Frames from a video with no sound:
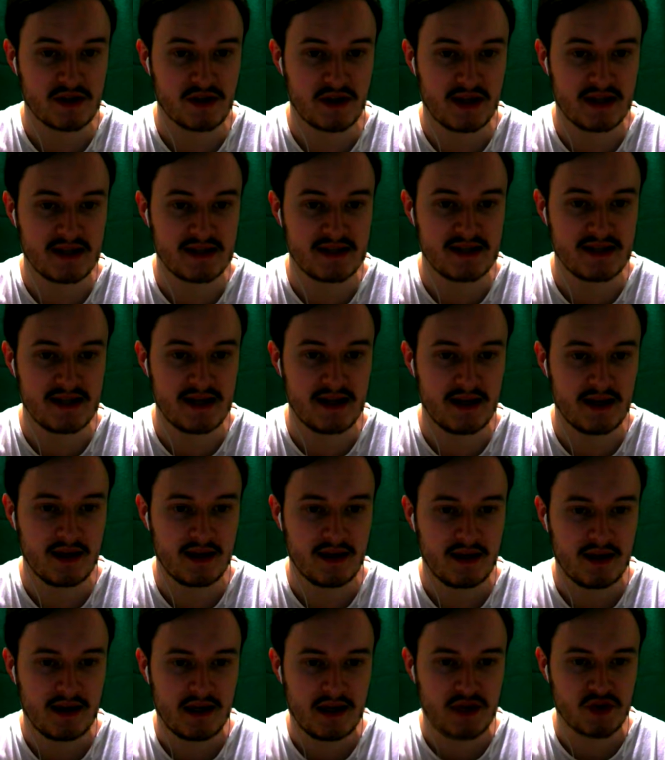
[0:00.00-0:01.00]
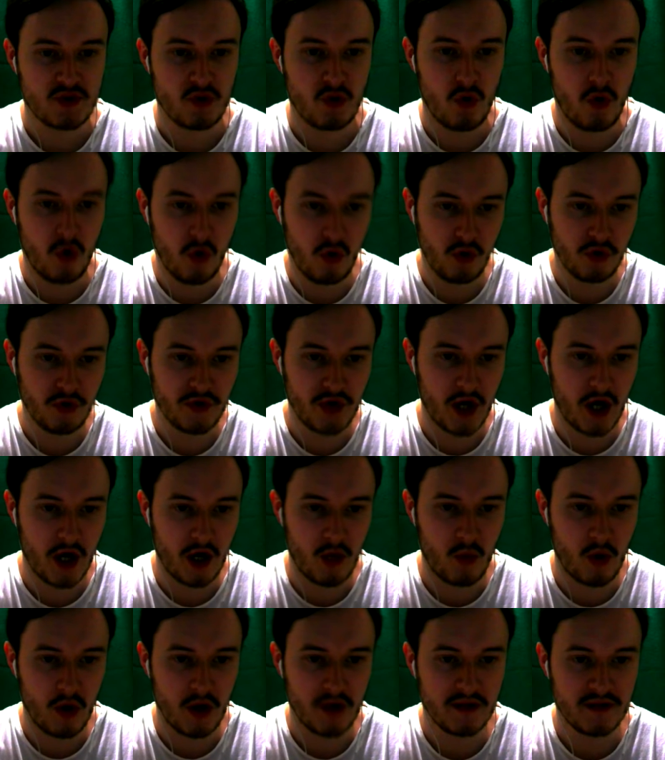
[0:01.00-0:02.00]
let's see. So hold
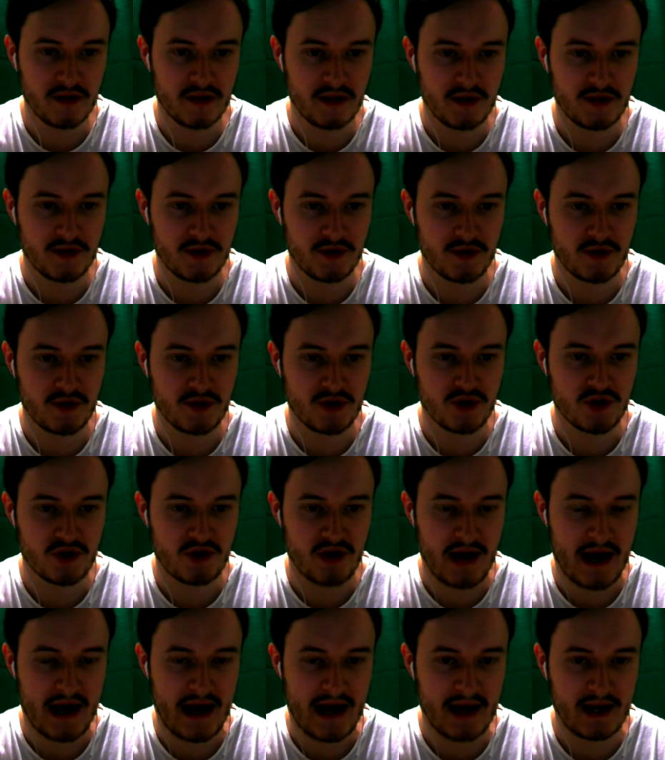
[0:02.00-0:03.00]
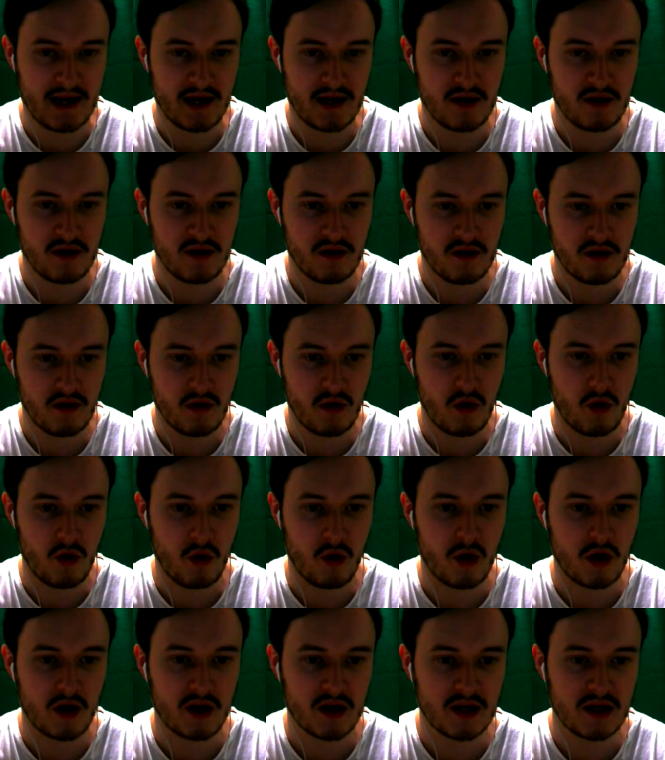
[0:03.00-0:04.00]
R1 to drag
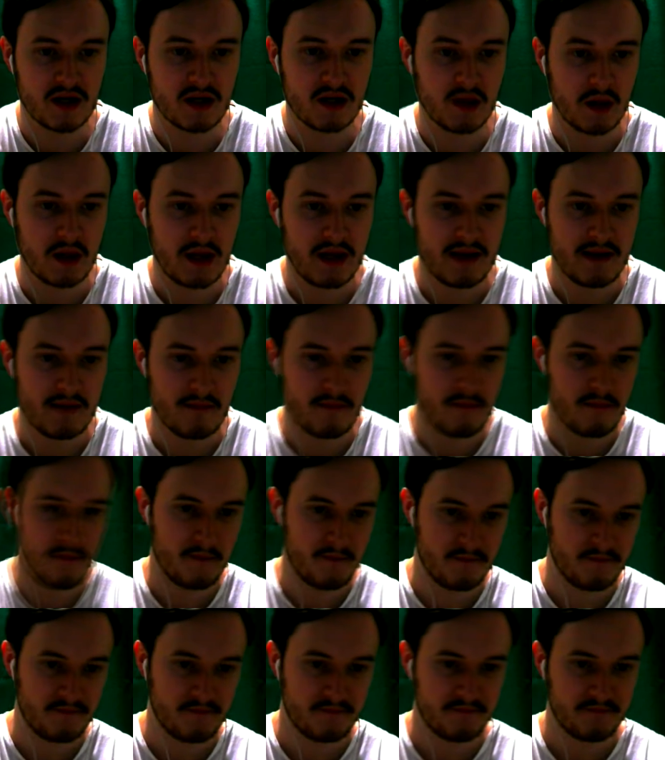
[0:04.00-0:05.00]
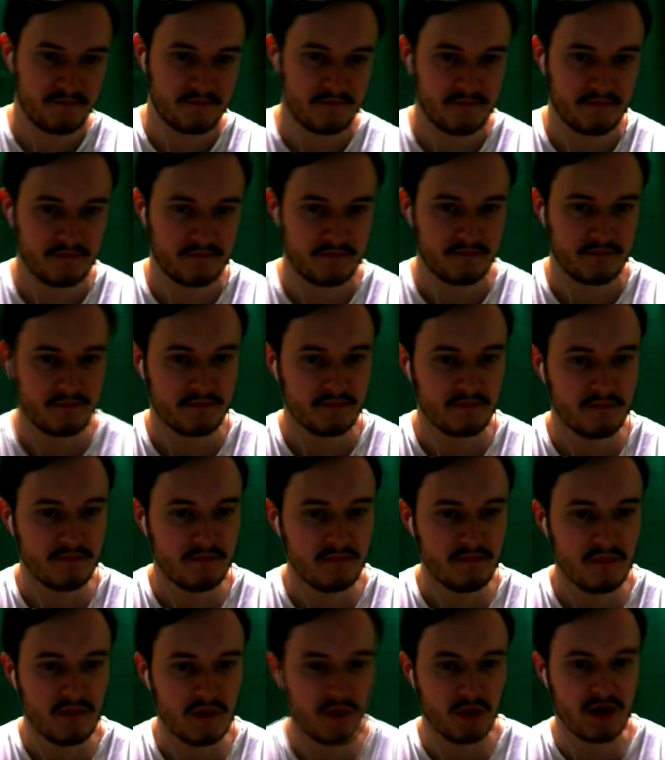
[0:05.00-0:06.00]
or climb.
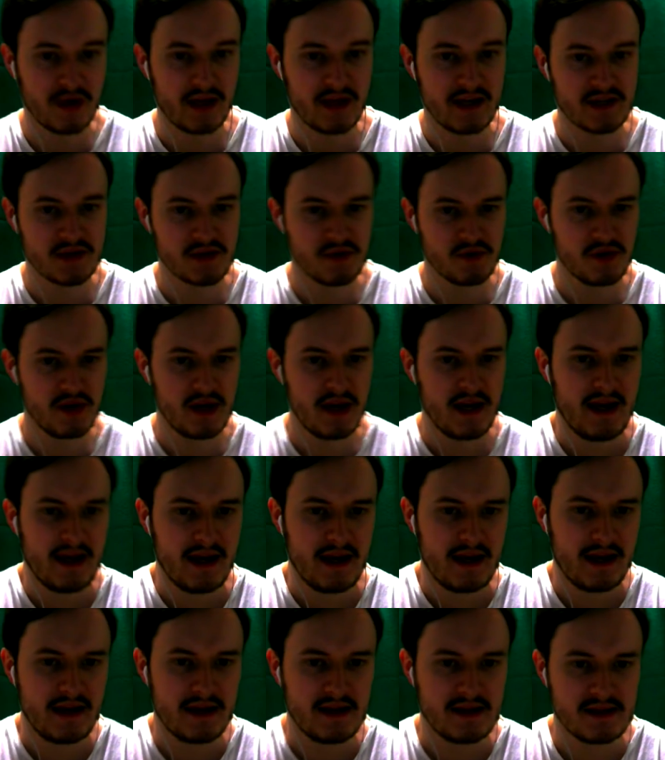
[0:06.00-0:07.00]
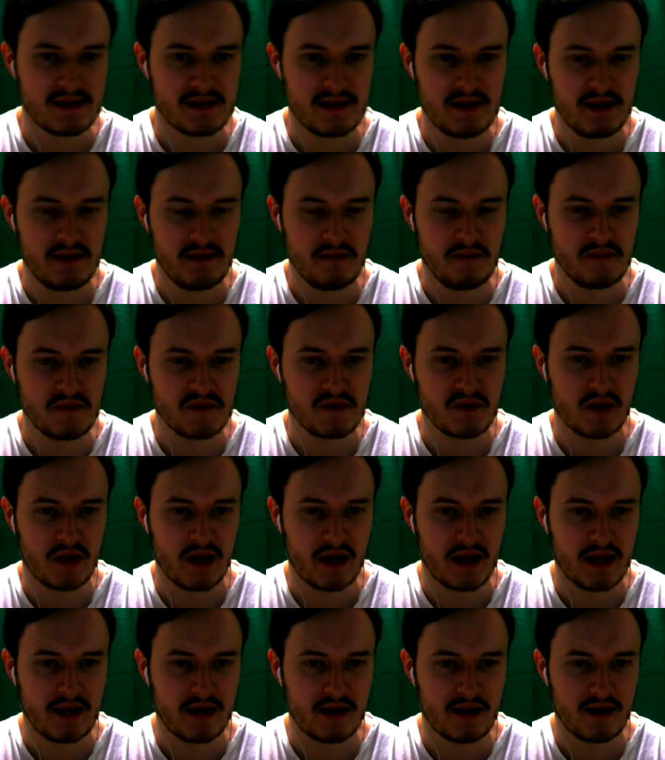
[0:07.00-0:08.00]
Okay, so it seems
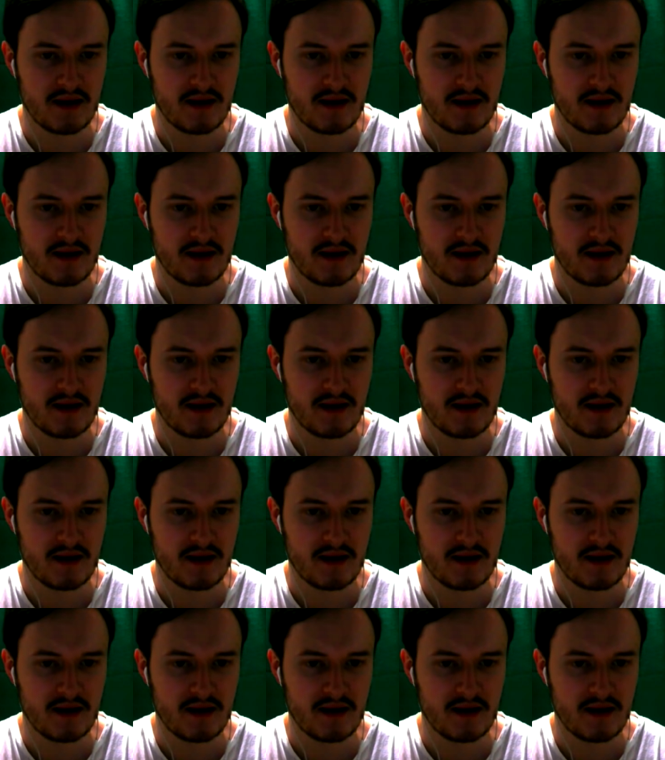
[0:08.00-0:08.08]
like